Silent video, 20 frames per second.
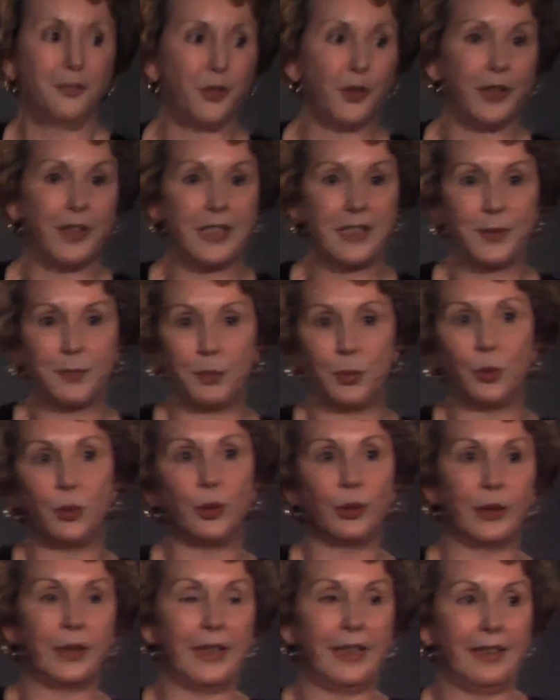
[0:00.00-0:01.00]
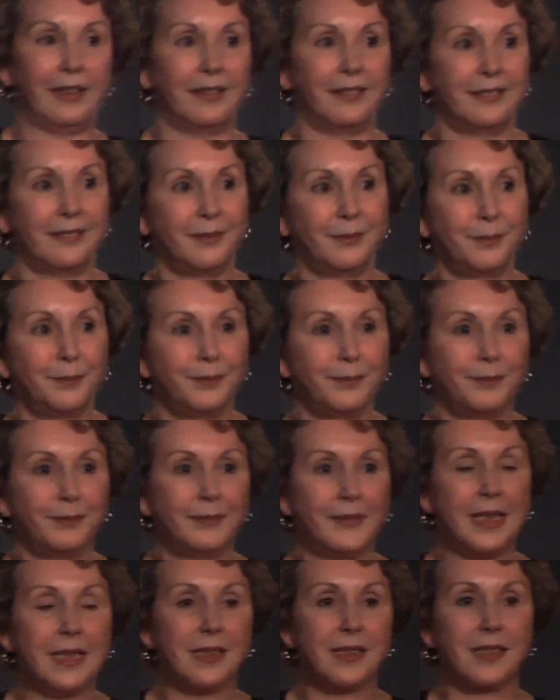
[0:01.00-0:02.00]
for this boy,
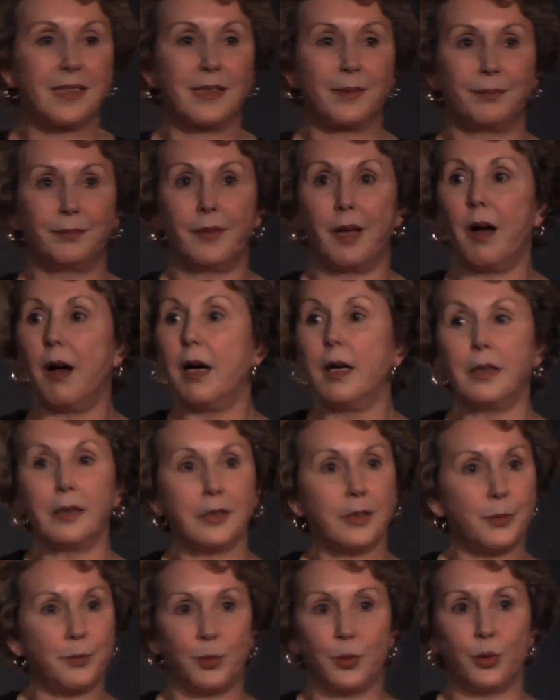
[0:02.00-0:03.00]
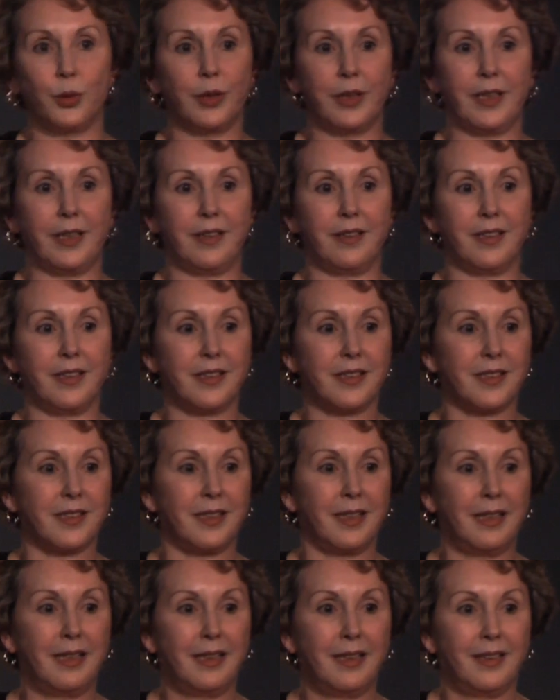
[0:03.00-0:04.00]
this odd boy,
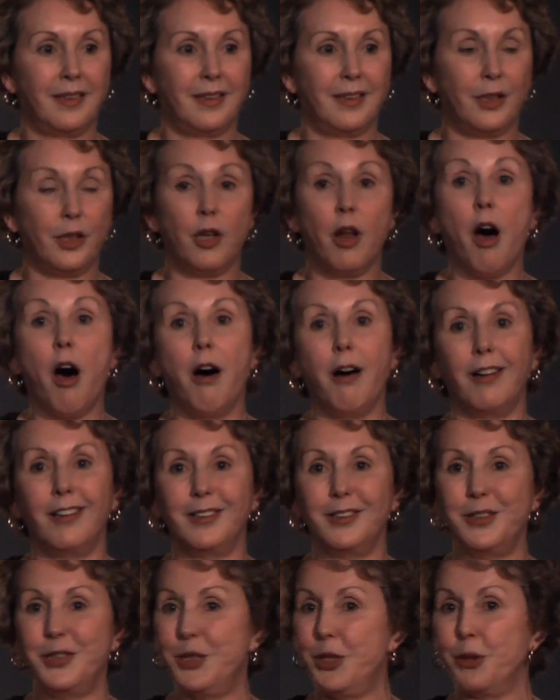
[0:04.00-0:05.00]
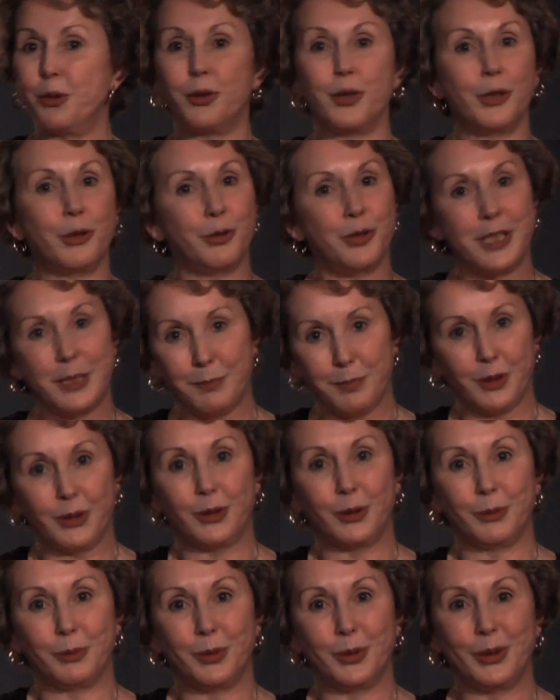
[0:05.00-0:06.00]
this
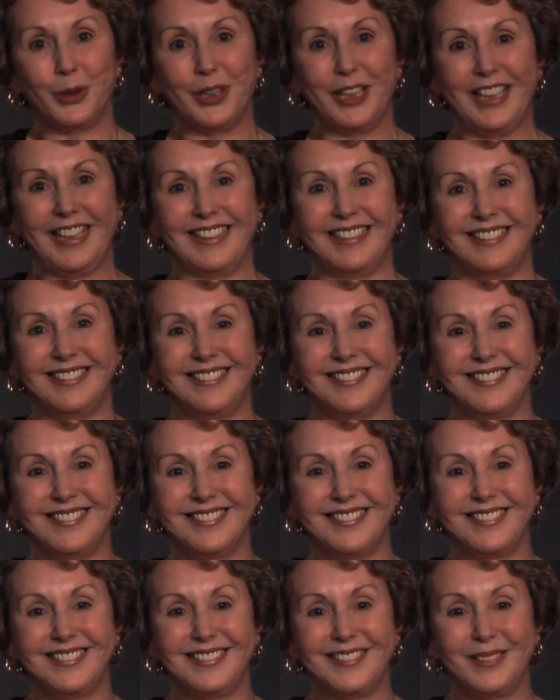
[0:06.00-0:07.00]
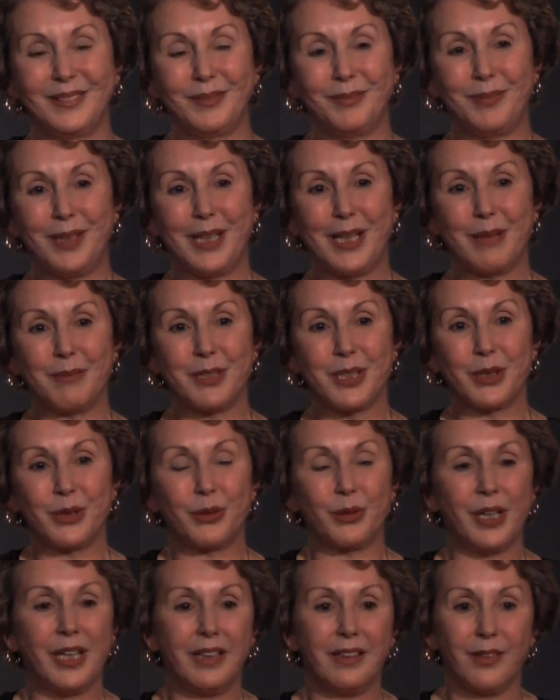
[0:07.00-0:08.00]
non-neurotypical boy, becomes
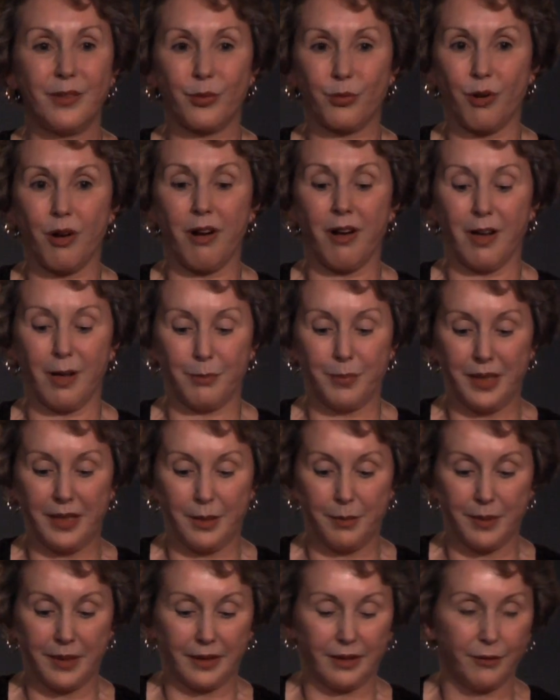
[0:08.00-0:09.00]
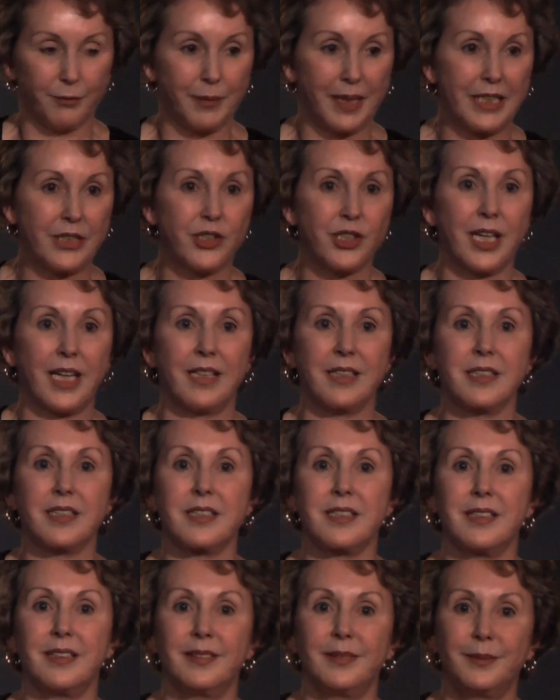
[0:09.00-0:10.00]
a great throb in the middle of my
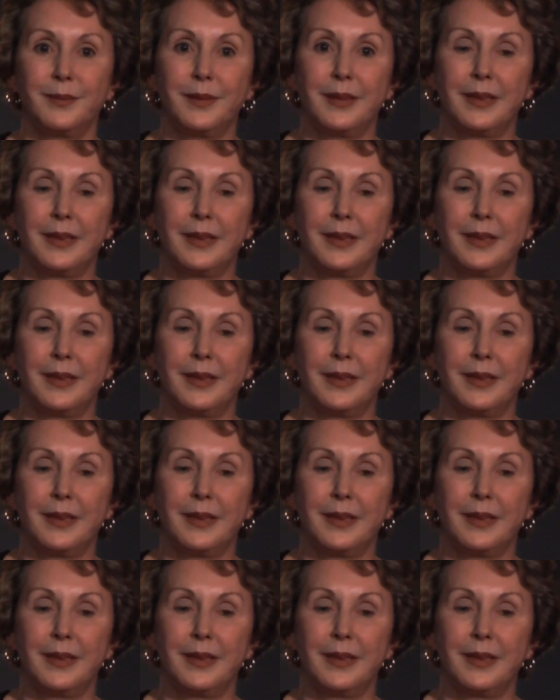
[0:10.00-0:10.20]
chest.